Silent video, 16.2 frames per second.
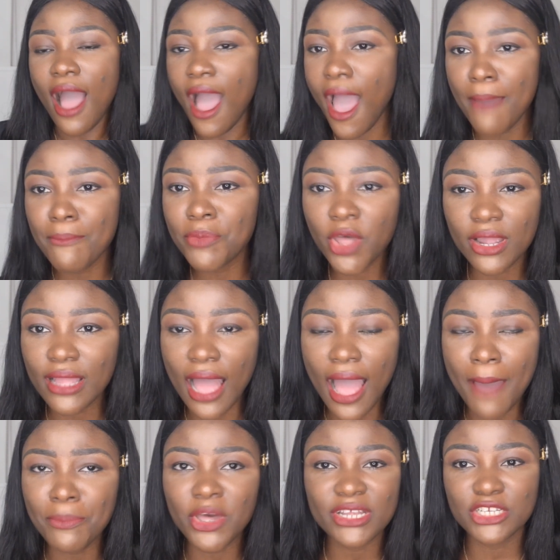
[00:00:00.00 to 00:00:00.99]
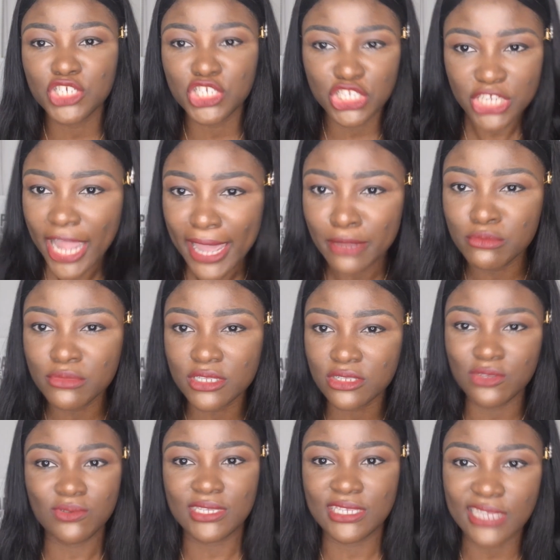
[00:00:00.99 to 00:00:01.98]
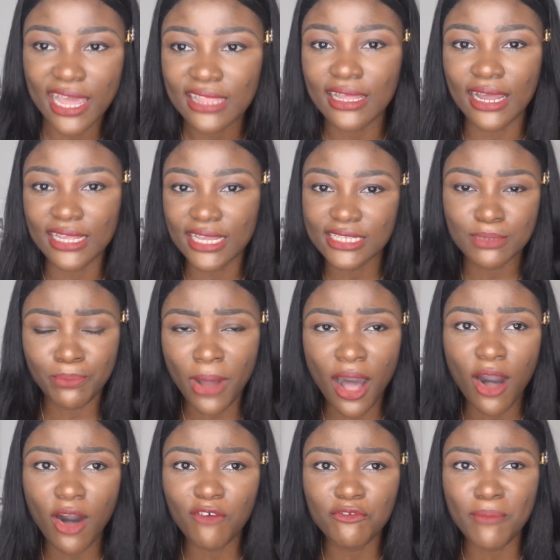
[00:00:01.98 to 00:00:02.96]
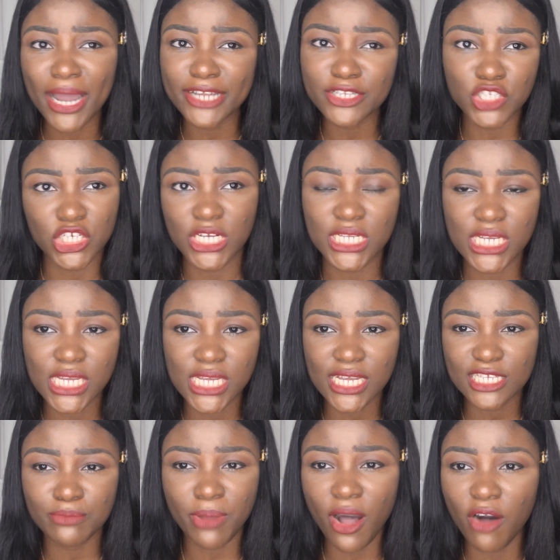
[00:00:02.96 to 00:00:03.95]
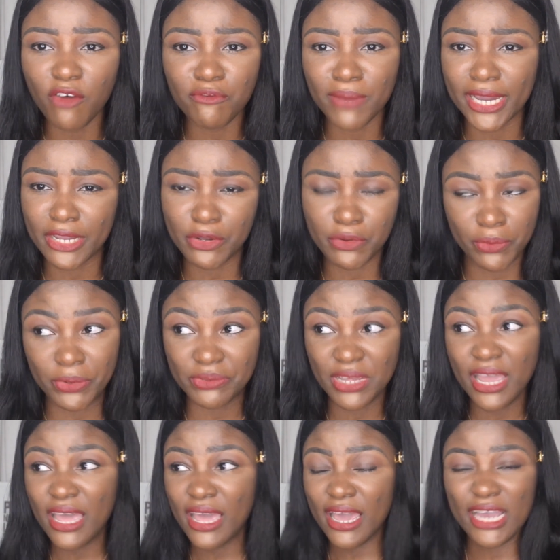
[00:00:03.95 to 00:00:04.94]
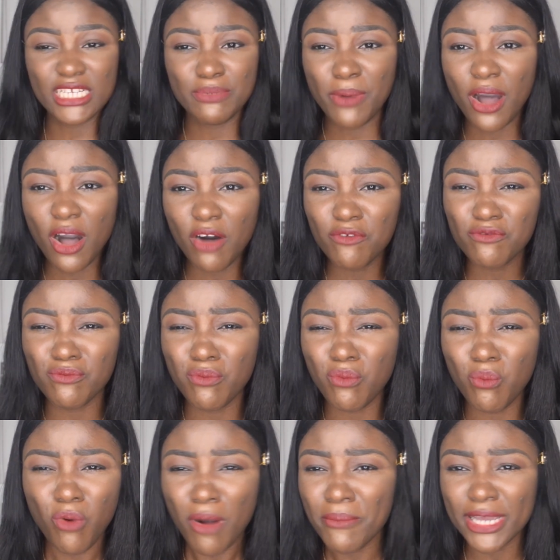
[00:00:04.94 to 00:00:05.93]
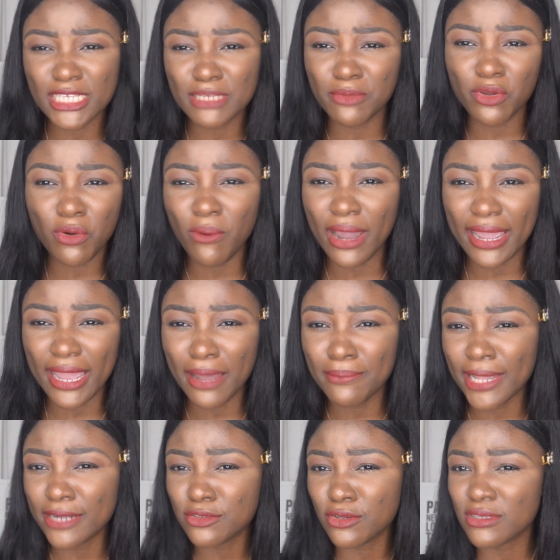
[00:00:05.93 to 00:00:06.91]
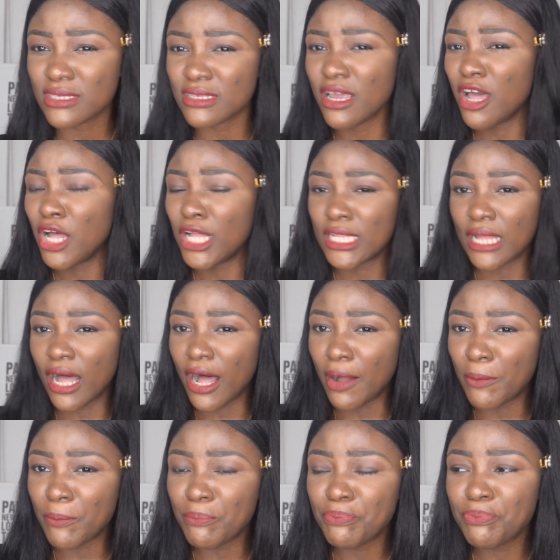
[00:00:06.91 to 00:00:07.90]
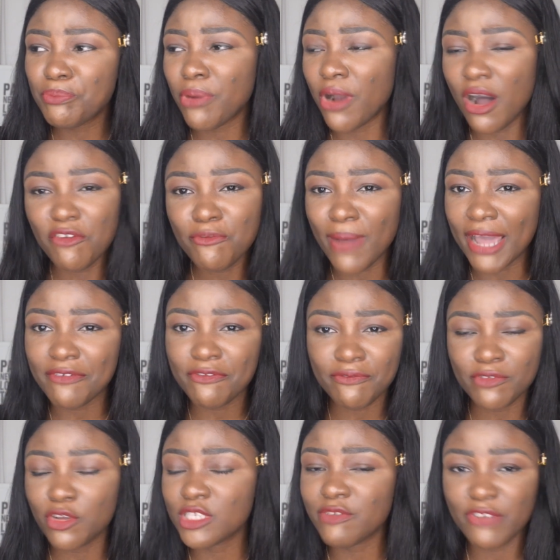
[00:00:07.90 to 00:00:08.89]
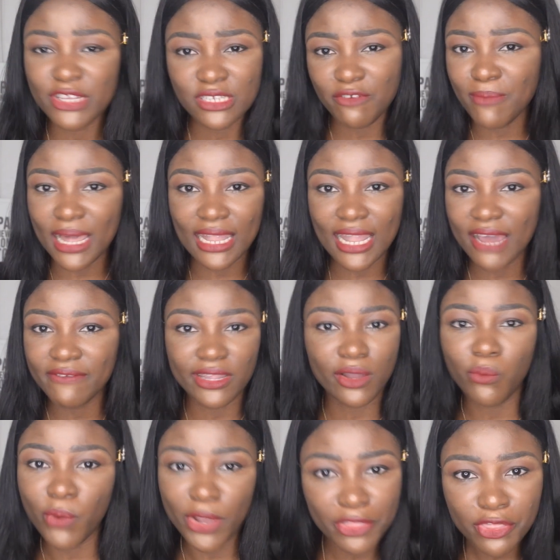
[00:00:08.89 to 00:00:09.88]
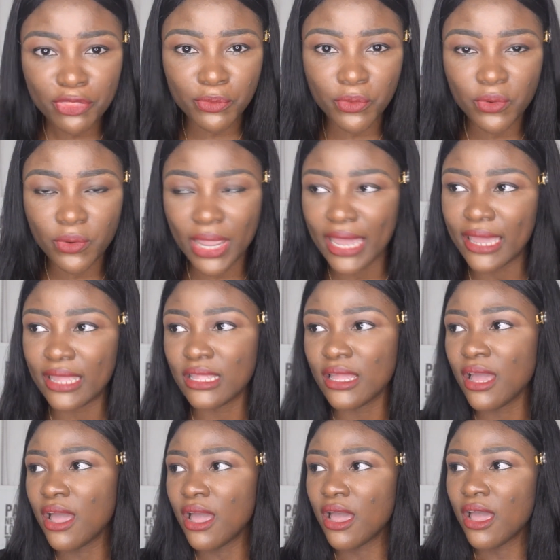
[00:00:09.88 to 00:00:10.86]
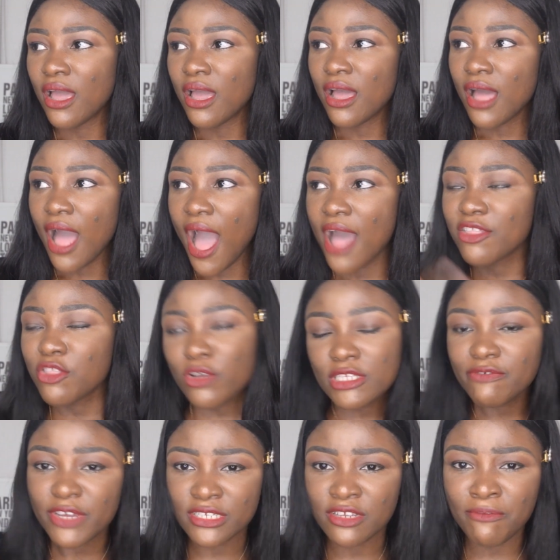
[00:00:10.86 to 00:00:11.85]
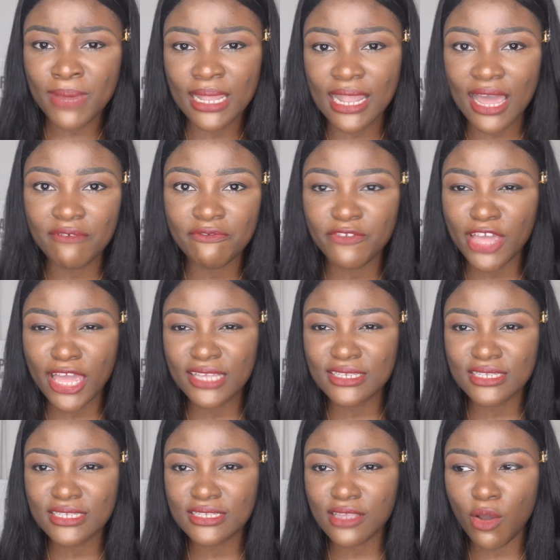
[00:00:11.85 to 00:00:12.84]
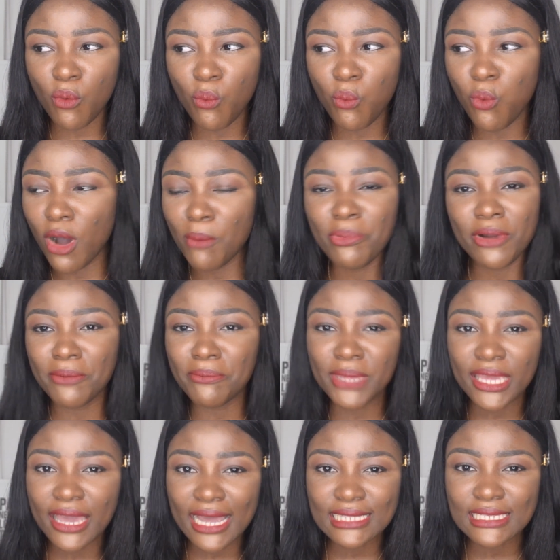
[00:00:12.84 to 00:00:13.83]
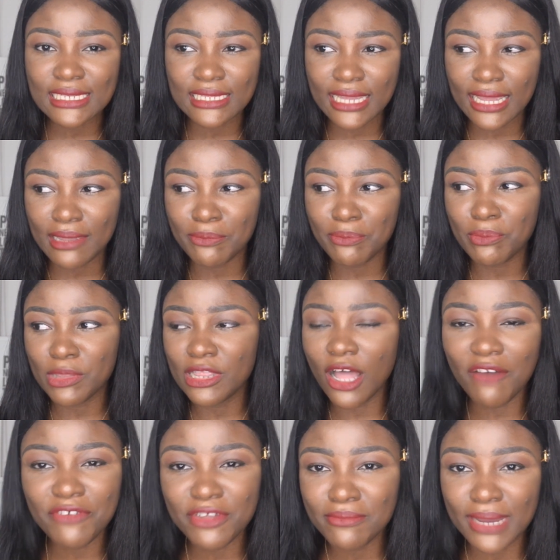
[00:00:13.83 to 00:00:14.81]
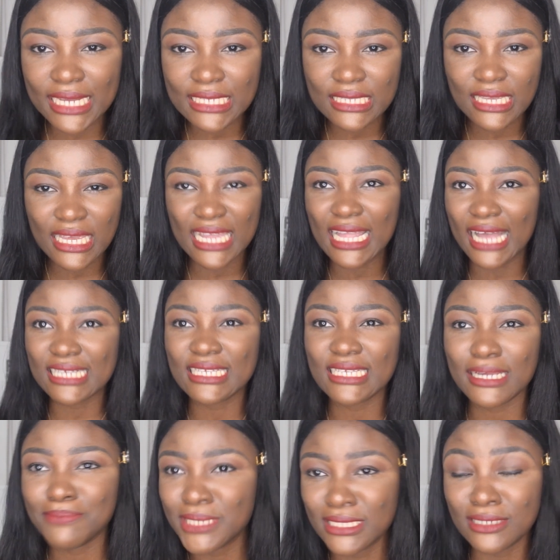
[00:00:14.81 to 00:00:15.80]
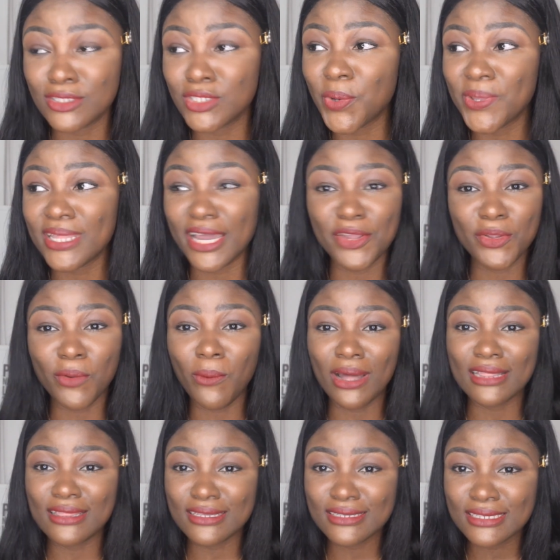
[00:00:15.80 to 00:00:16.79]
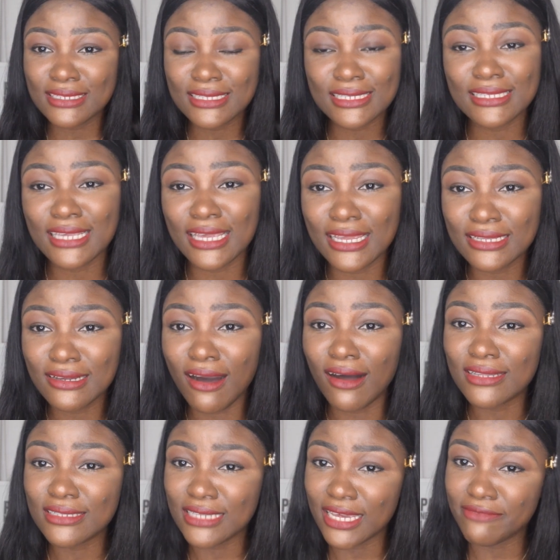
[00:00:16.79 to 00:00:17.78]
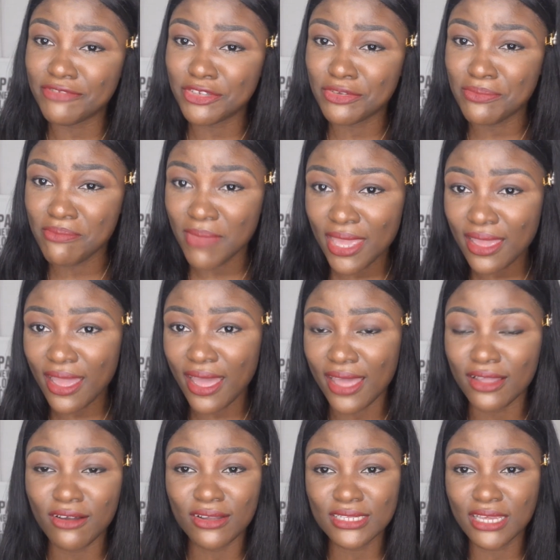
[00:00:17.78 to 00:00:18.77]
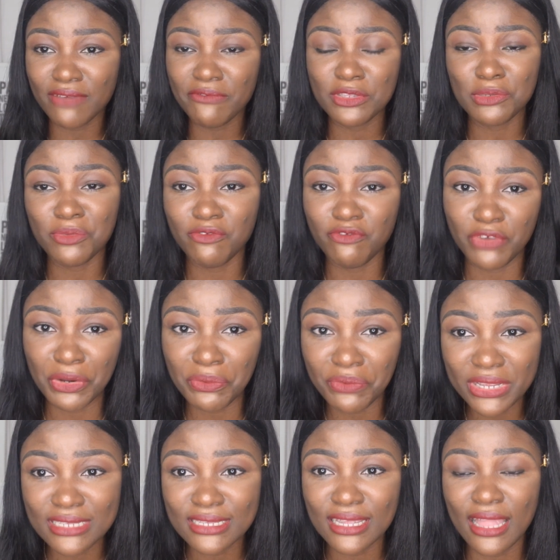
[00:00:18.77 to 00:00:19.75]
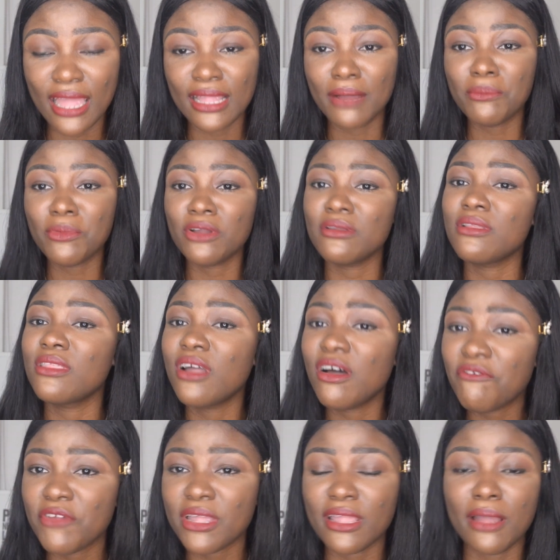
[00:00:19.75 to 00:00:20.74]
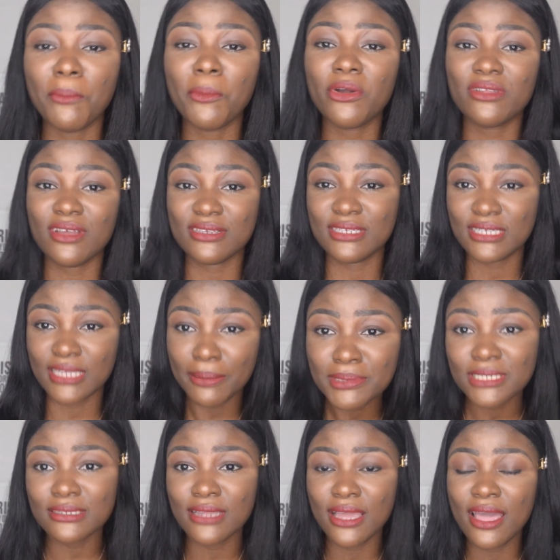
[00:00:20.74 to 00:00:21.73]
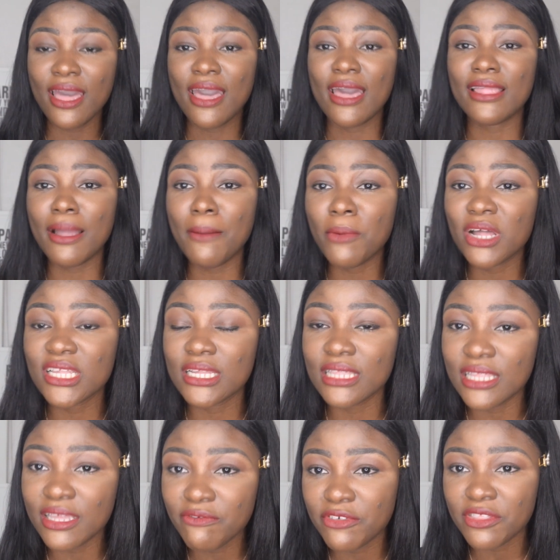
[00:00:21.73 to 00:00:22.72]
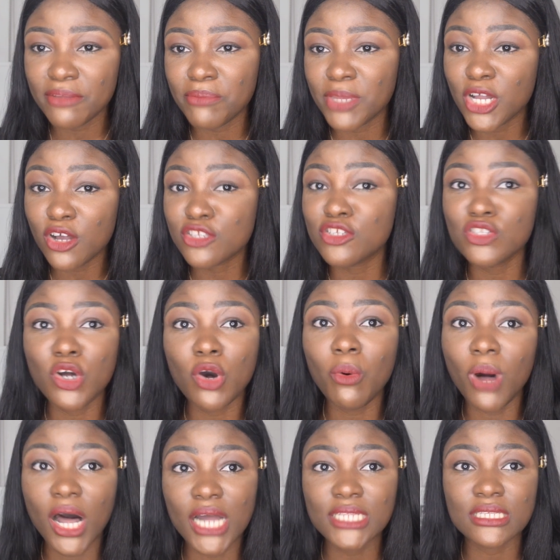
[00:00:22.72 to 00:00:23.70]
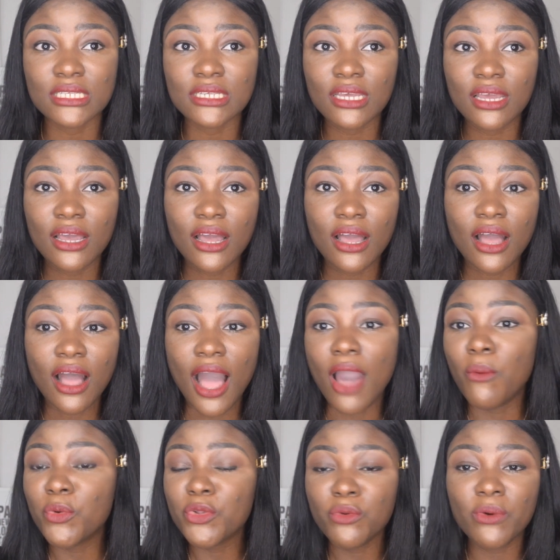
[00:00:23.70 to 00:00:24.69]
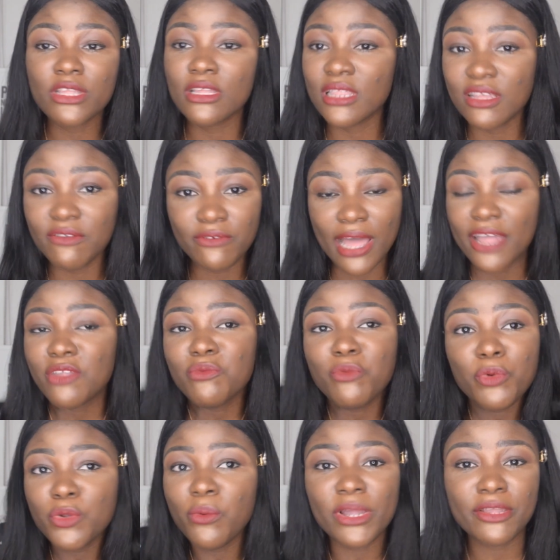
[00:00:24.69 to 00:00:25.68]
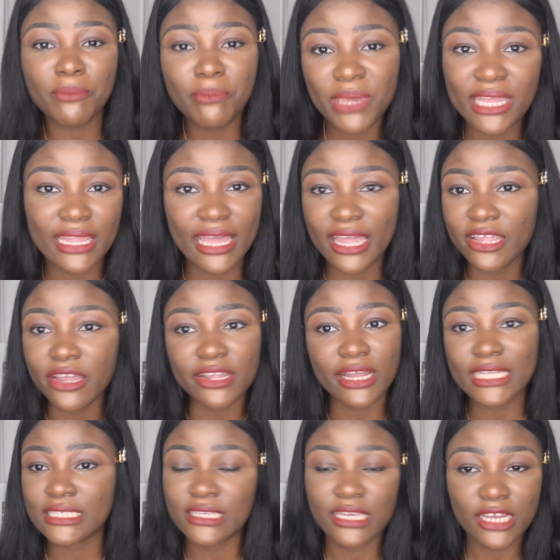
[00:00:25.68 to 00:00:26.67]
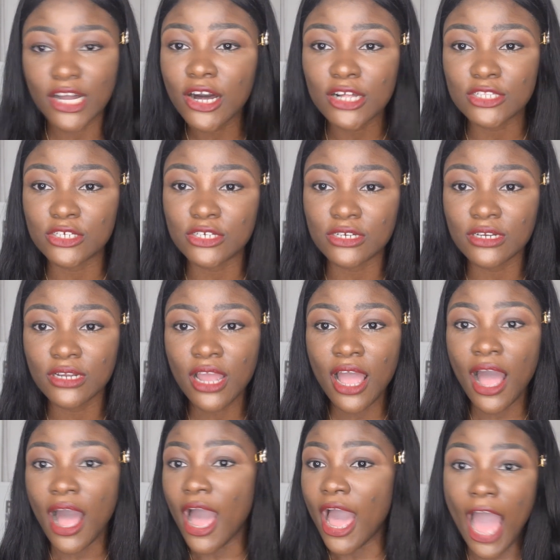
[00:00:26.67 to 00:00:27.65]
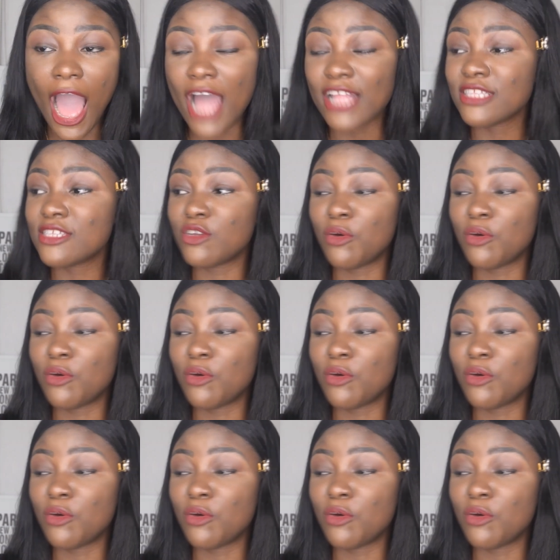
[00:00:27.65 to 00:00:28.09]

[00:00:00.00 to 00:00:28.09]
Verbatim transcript: I'm not ashamed to say that. It's part of my journey, it's part of my growth, it's part of what makes me who I am. Like, those part of those phase of my life that I went through, and those phase of my life is what brought me here today, loving my skin, accepting it, knowing that, you know what, this is the skin God gave to me, and God gave it to me for a reason, and I'm gonna love it, and I'm gonna accept it, and I'm gonna live with it, because you know what, I wouldn't want to live, I wouldn't want to be in any other skin color. At